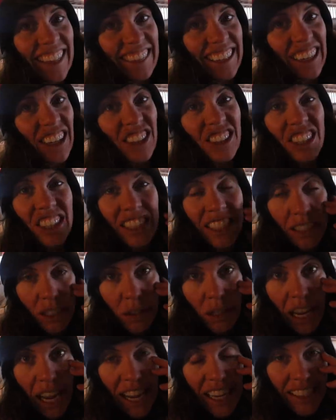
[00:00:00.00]
I think I'll just see
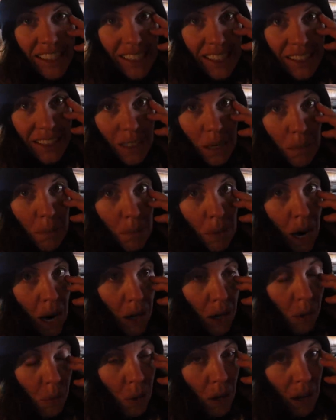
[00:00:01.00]
you guys
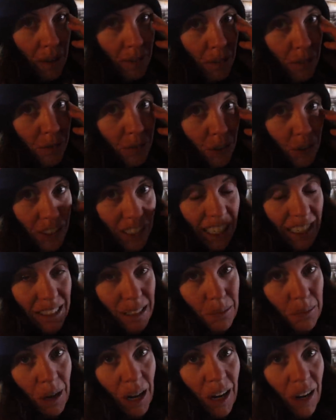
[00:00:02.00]
tomorrow. We'll have a full day
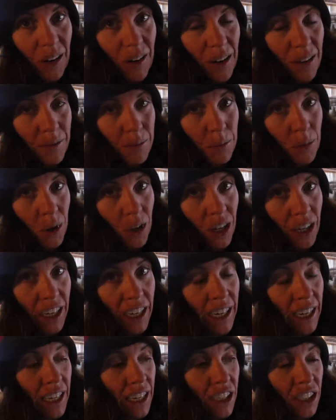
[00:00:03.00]
tomorrow of more
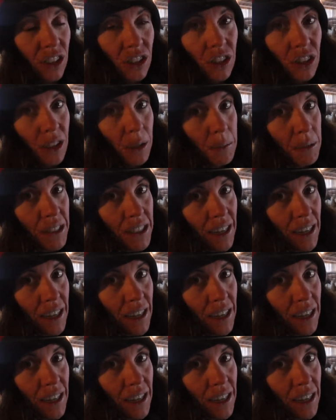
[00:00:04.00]
sheep